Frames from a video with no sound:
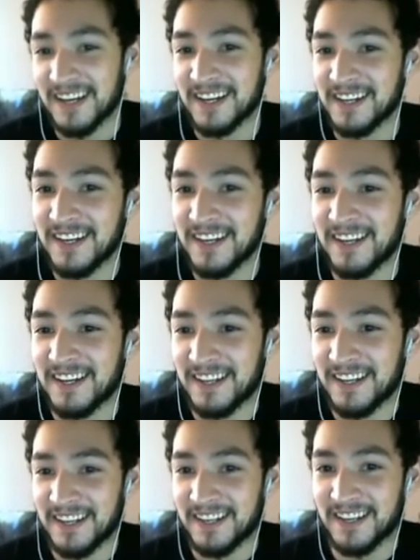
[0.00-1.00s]

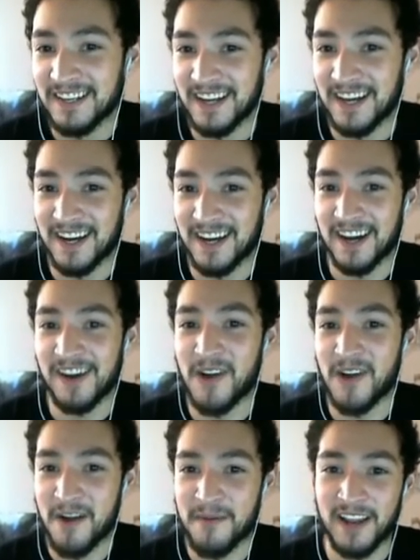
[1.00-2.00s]
no,
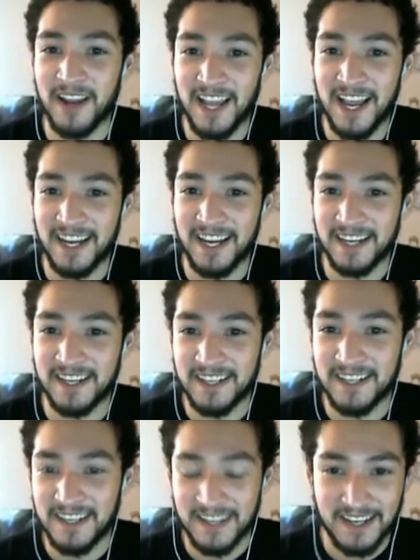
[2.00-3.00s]
where am I
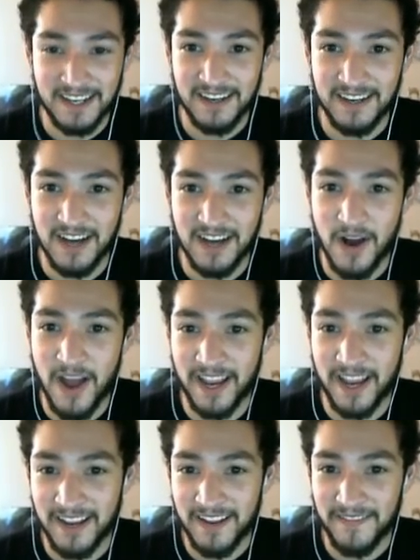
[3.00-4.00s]
landing? Oh,
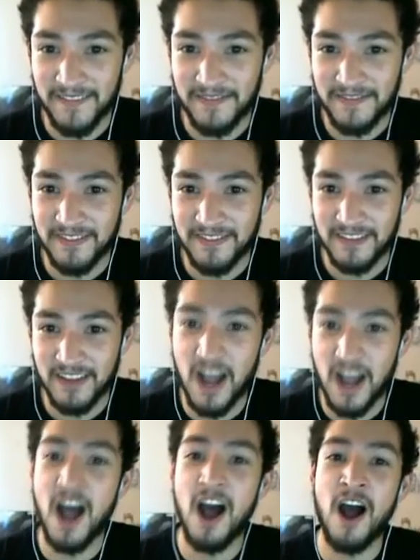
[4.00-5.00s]
it!
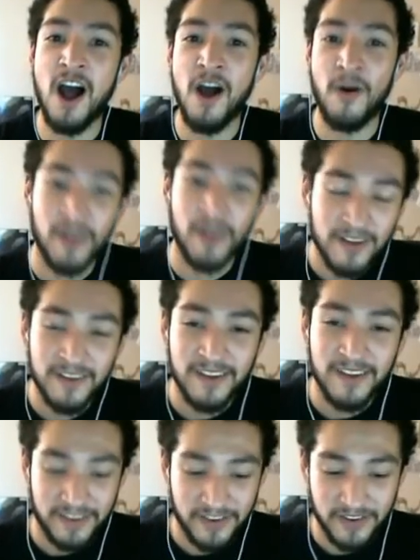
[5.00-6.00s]
Oh! You